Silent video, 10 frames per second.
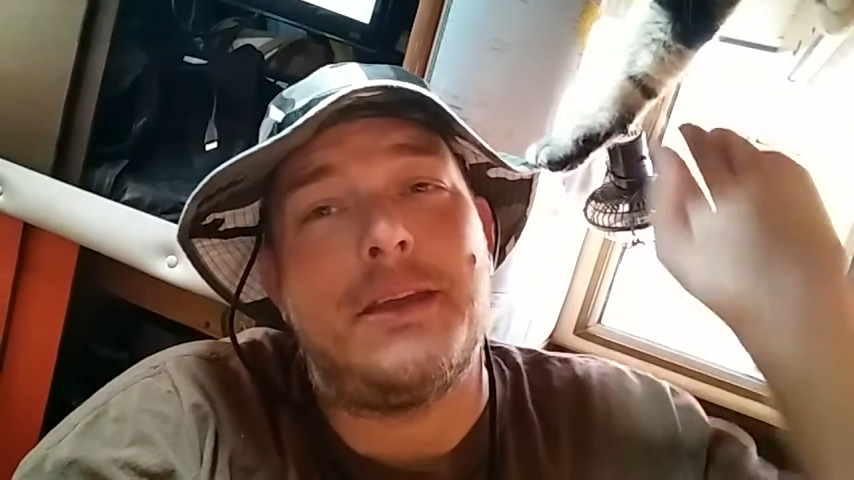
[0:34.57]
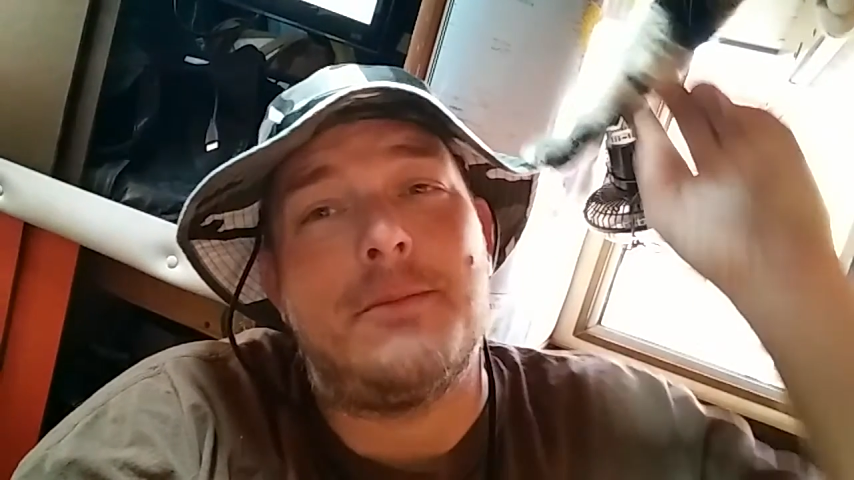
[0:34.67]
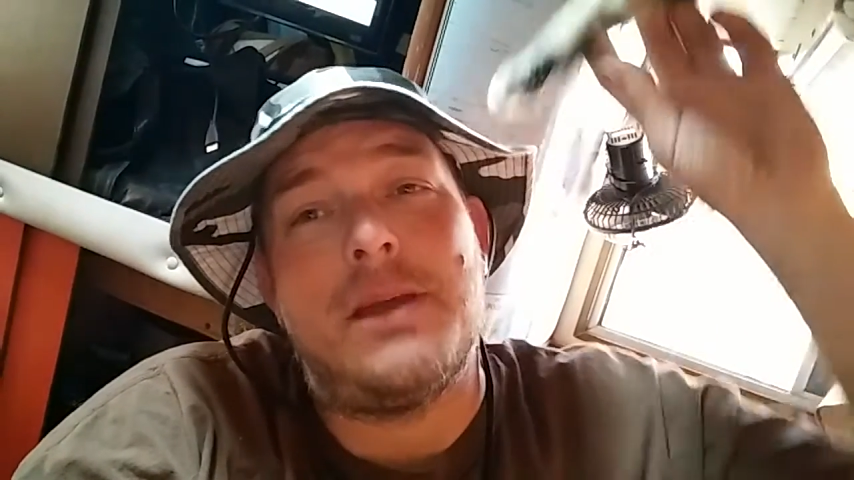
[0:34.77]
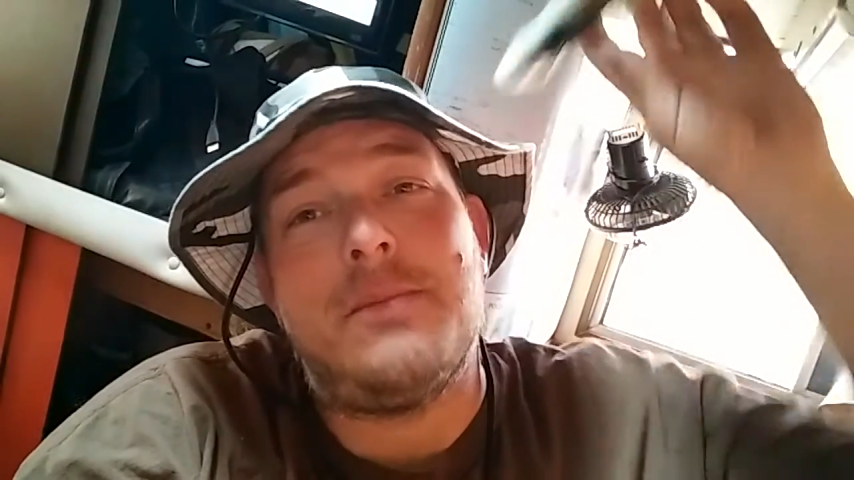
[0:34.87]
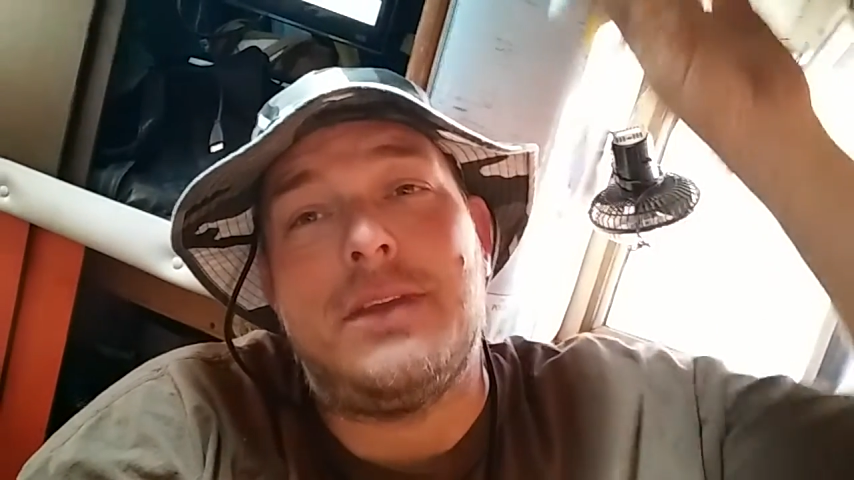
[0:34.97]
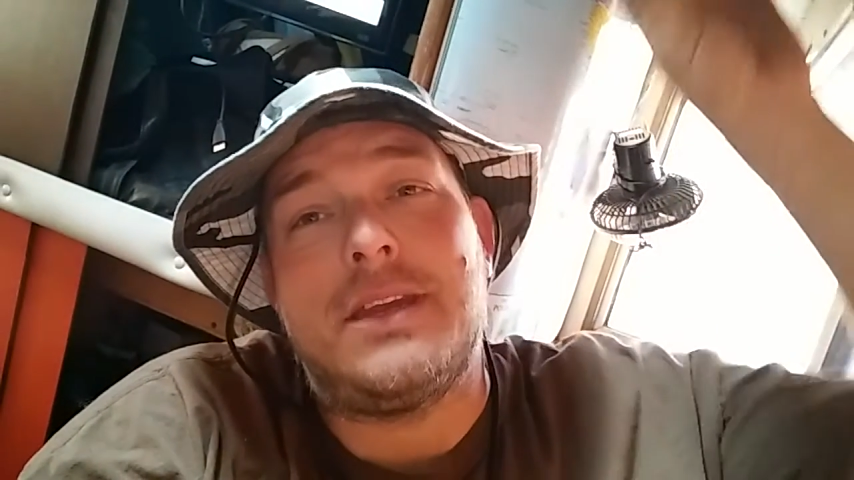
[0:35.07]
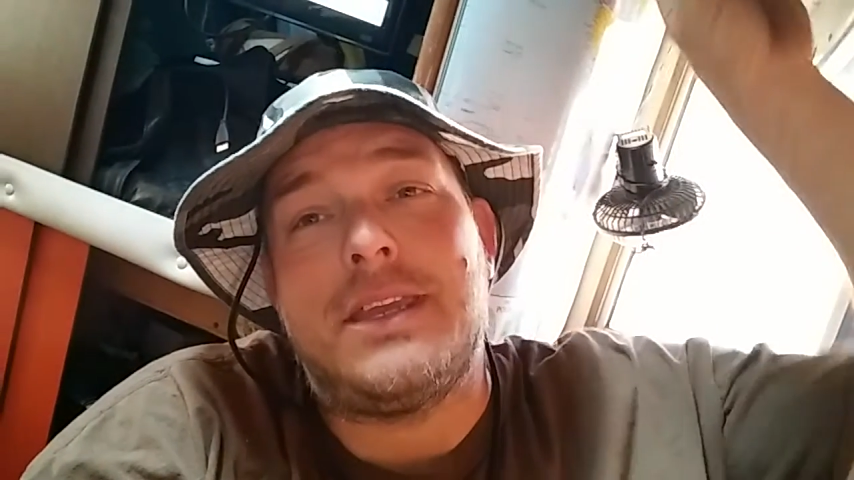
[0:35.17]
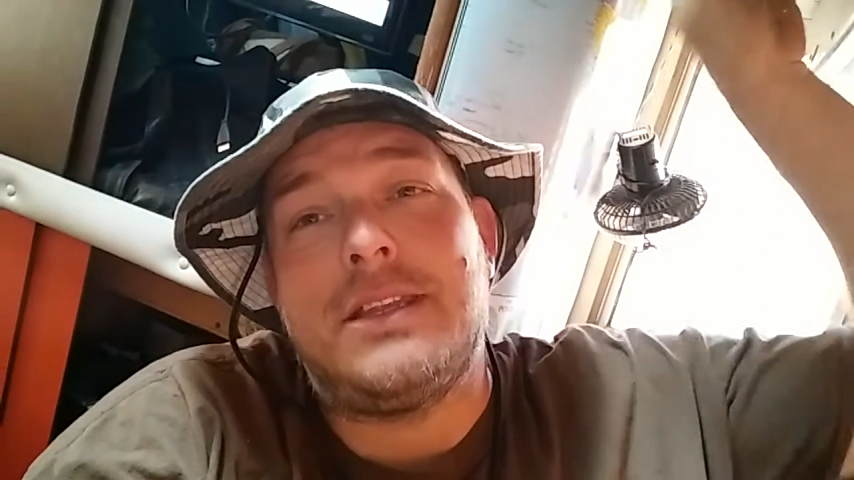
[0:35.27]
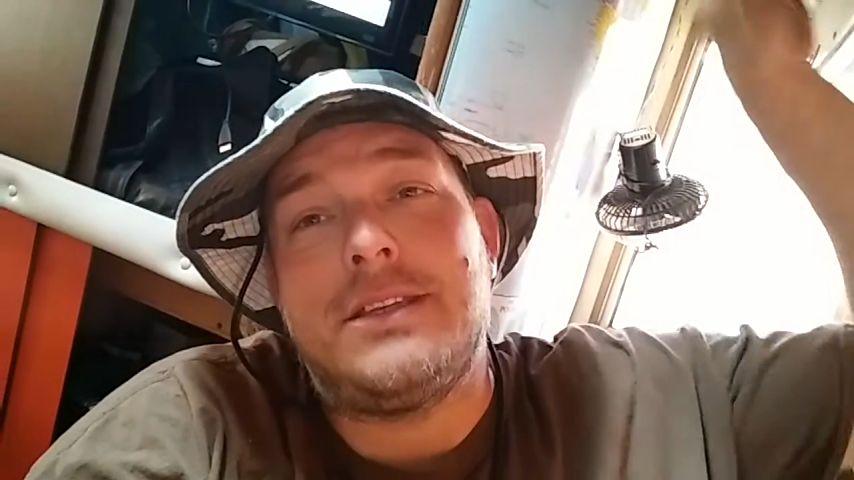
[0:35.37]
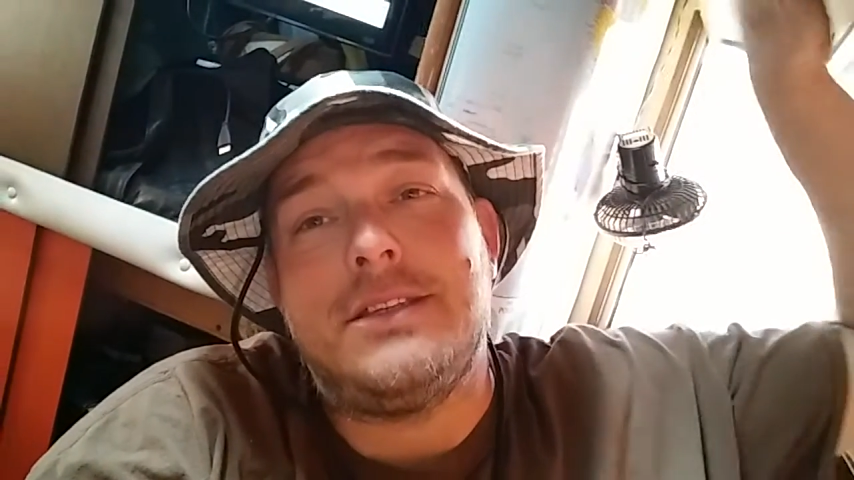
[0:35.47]
it might be a
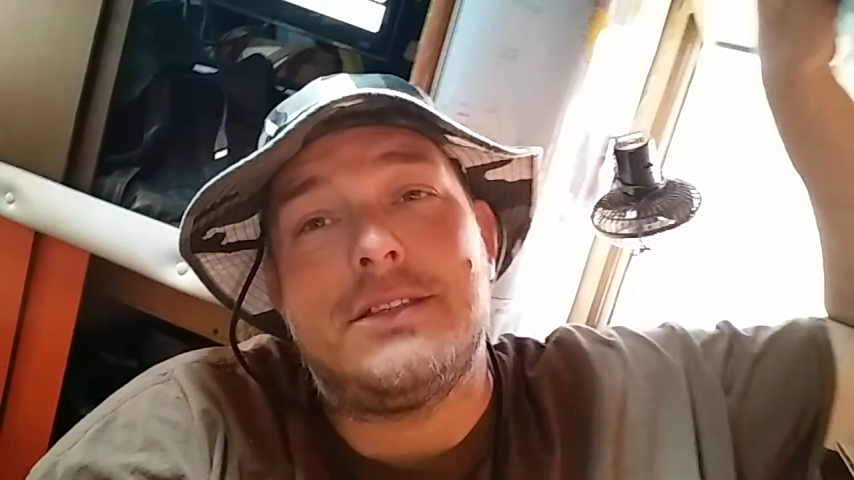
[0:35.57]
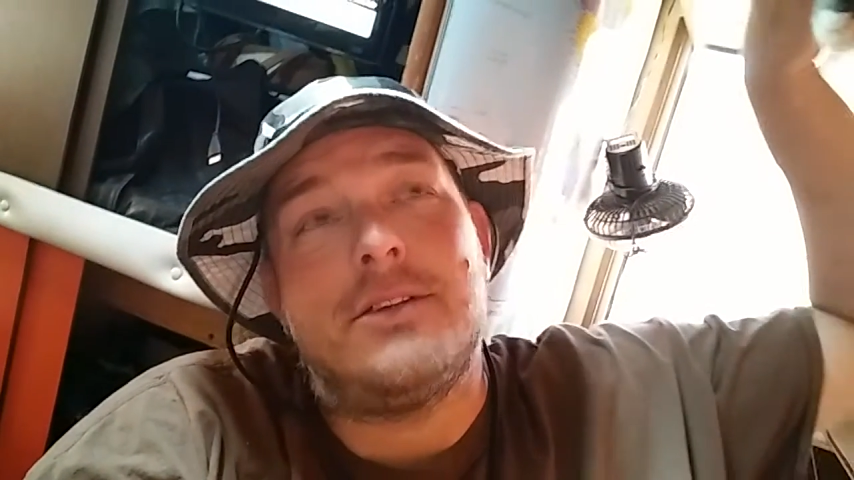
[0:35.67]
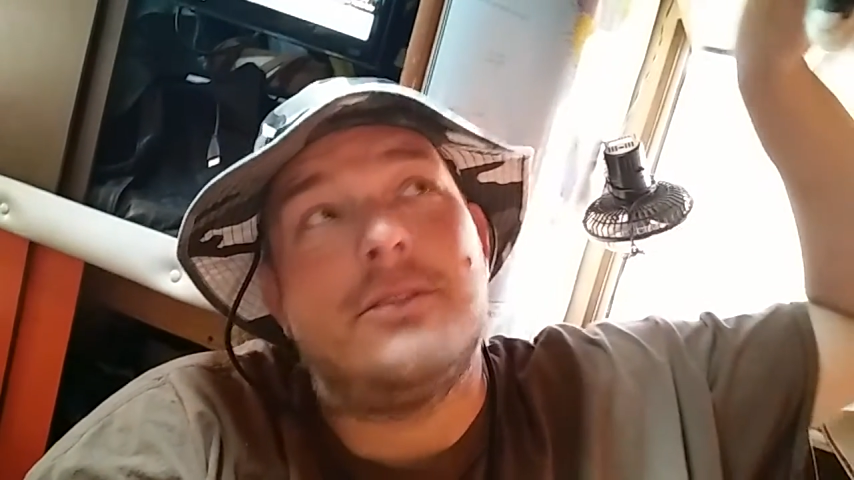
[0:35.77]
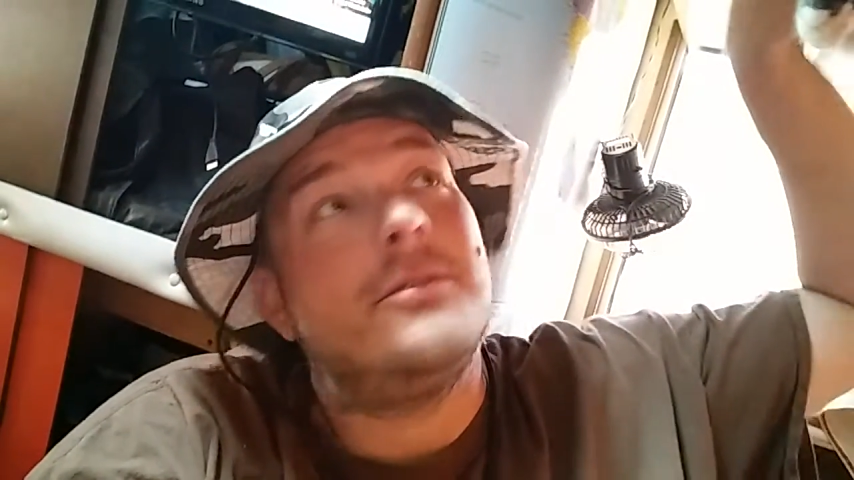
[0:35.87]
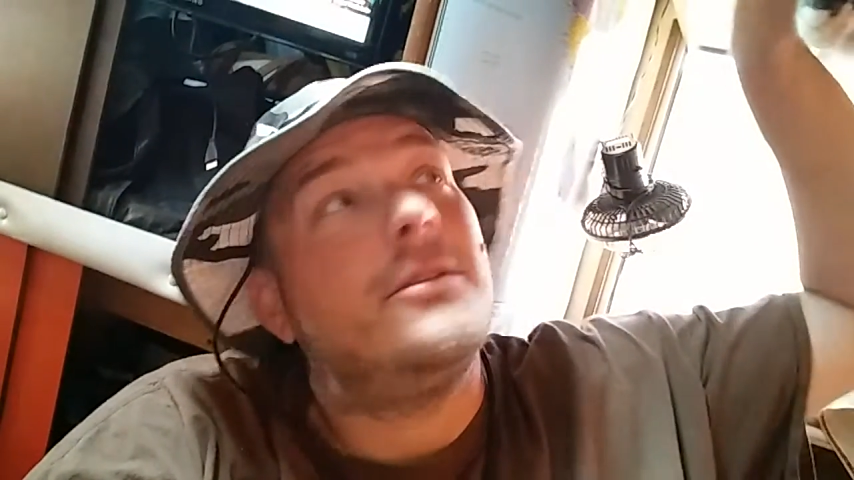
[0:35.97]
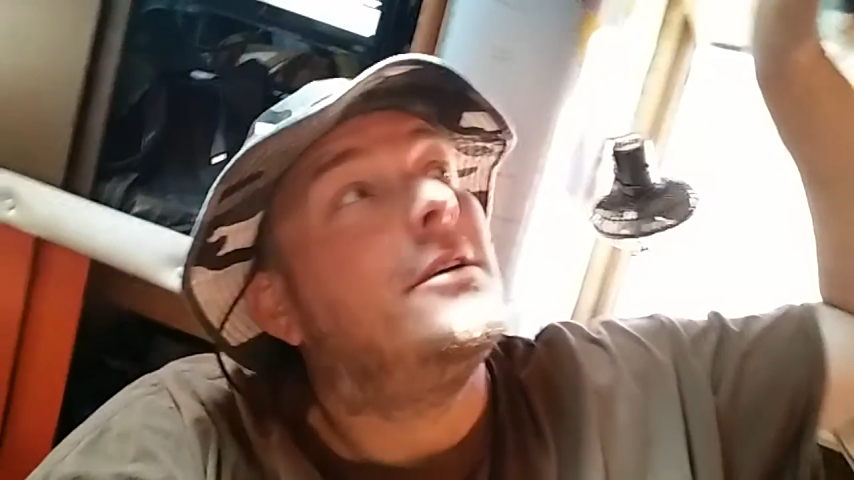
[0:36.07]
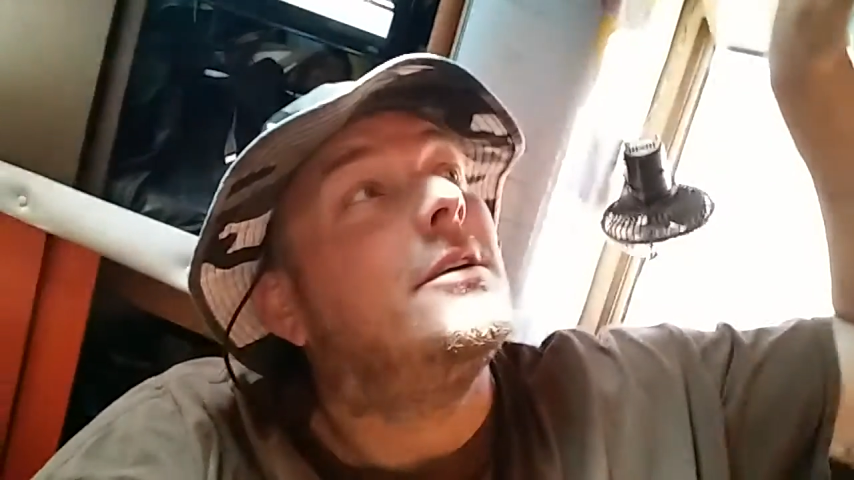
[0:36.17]
kidney stone.